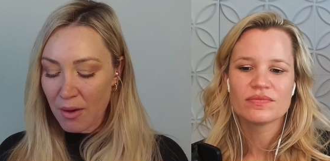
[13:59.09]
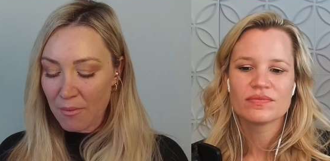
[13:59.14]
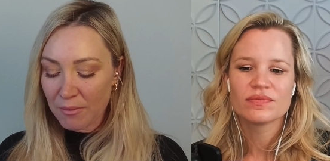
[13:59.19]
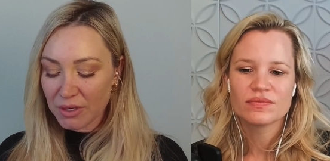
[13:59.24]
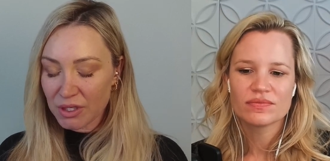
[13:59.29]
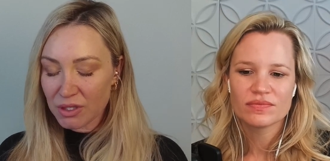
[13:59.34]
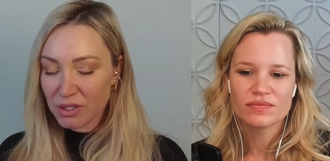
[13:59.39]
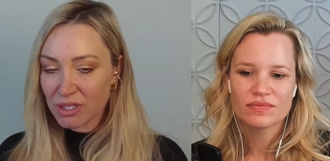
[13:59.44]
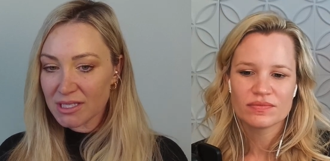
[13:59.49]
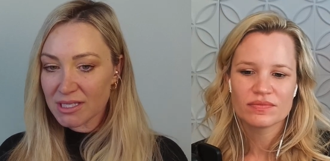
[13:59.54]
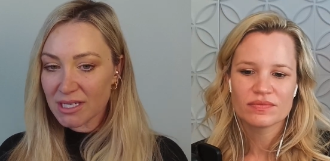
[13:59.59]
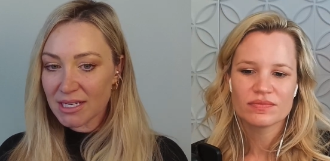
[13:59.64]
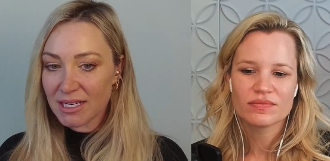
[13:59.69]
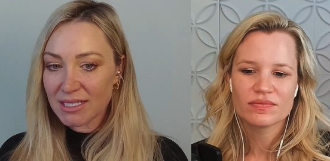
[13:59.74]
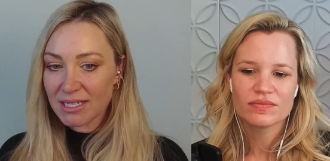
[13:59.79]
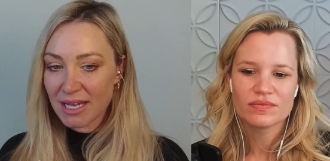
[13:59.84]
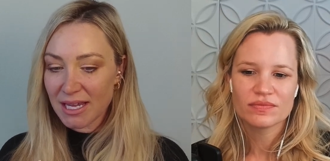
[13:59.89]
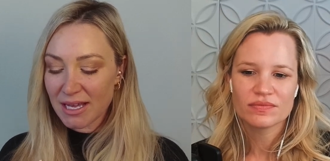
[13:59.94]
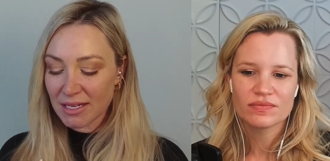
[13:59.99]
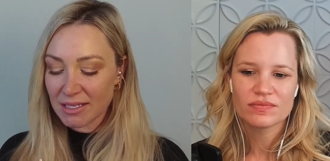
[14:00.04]
Speaker 1: But you're just going to
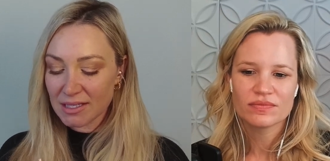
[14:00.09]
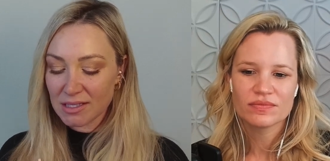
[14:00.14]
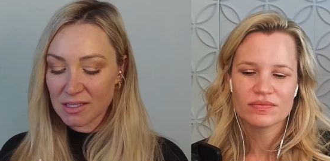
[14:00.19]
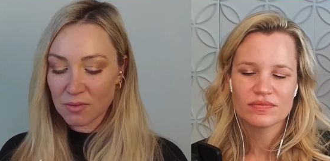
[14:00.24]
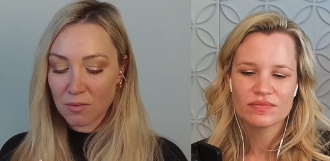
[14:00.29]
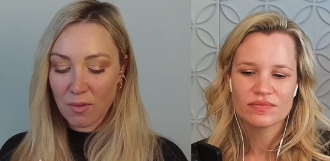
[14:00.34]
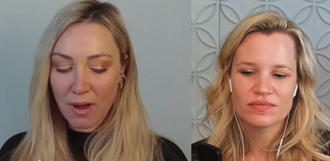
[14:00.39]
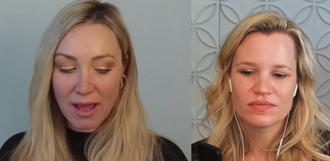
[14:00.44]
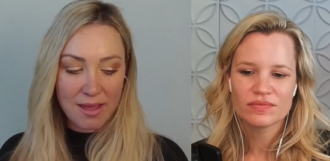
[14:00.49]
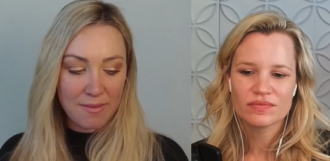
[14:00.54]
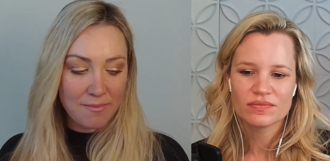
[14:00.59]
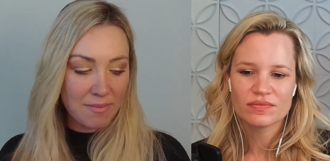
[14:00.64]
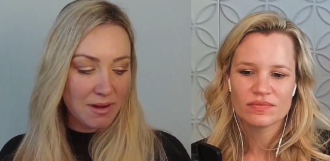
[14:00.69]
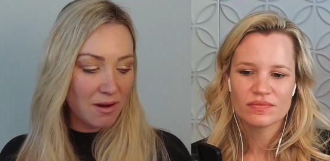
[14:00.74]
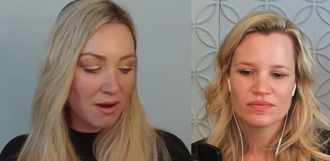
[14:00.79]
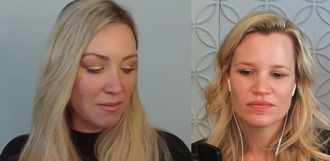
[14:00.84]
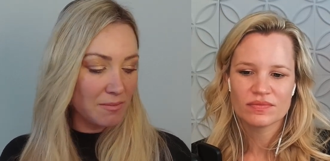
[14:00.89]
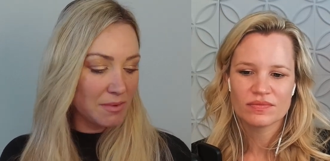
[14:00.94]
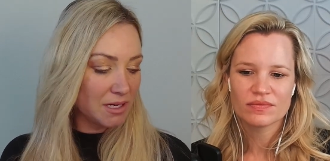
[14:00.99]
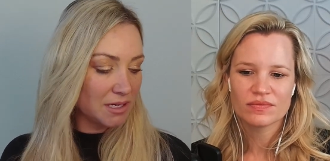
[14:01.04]
take a swipe here.
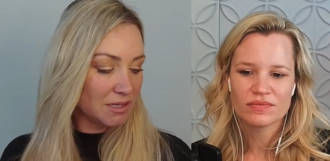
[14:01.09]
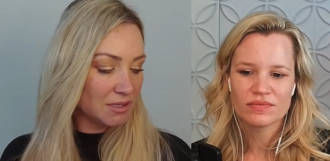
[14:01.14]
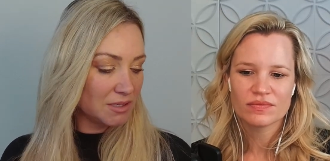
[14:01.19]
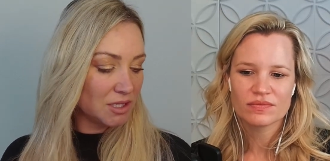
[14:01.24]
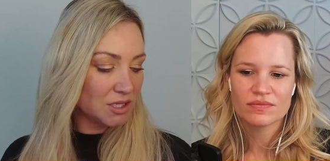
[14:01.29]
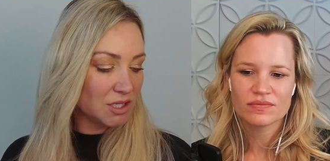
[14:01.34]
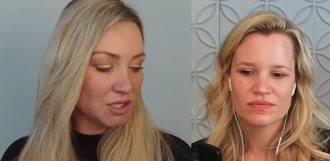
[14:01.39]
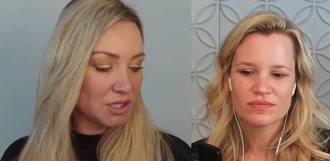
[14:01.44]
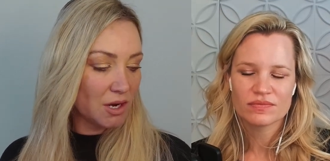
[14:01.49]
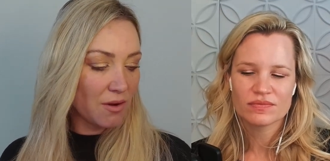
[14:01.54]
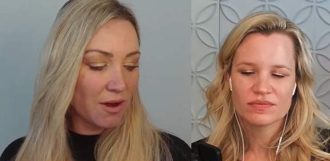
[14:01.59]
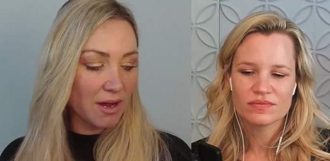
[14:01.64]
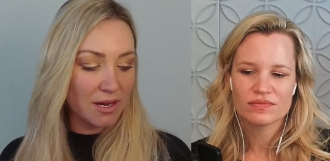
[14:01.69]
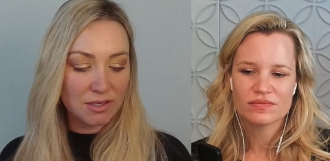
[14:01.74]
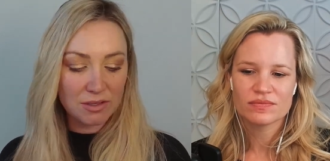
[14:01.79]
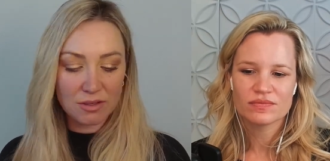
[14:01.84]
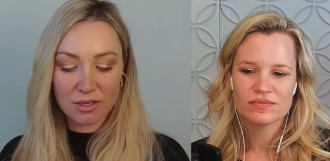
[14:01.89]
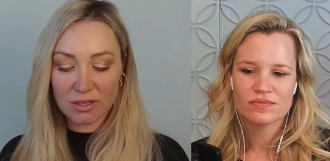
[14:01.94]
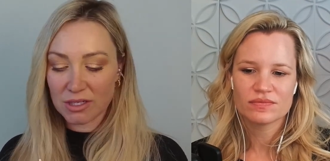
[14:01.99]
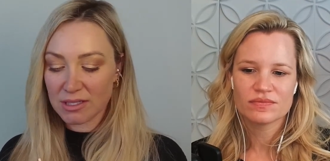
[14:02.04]
I'm going to just show how to do
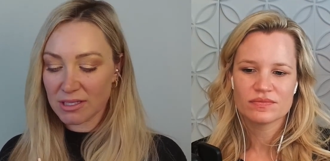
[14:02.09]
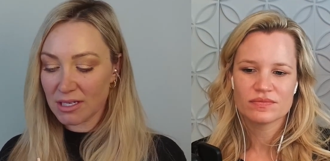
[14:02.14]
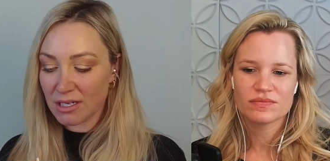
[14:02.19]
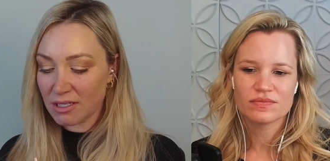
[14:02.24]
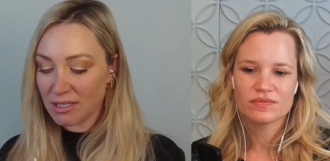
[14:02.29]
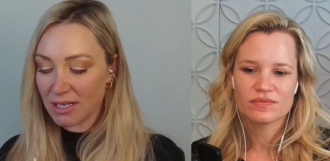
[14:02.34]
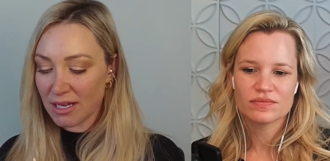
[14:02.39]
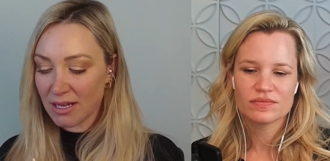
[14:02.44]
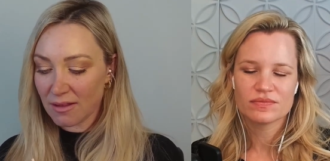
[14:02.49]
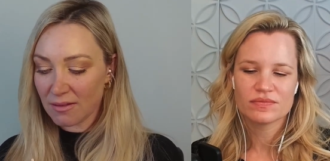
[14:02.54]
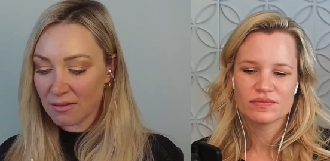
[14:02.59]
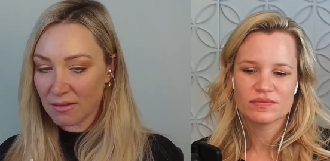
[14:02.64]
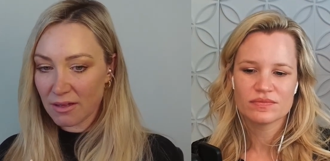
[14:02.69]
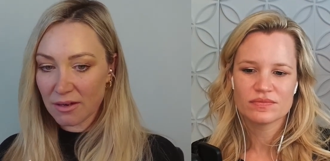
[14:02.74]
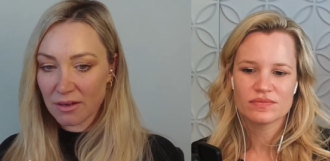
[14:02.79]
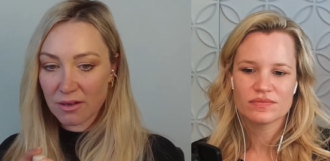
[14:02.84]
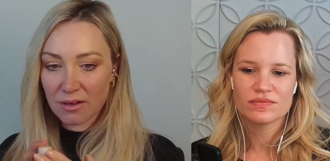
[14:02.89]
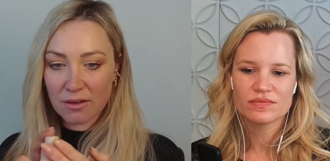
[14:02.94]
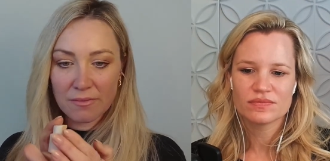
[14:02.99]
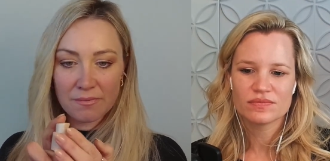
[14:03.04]
it. You're just going to take a
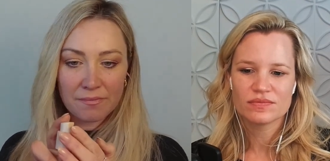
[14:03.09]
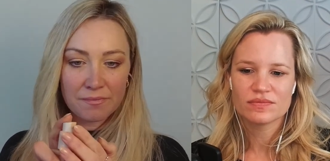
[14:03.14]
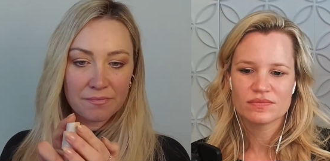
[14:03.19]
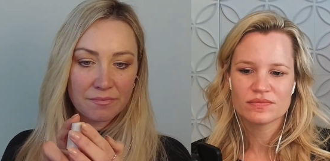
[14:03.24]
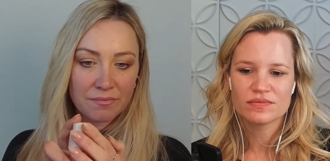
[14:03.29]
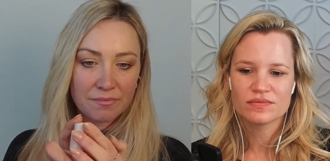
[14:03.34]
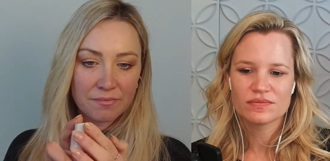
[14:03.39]
little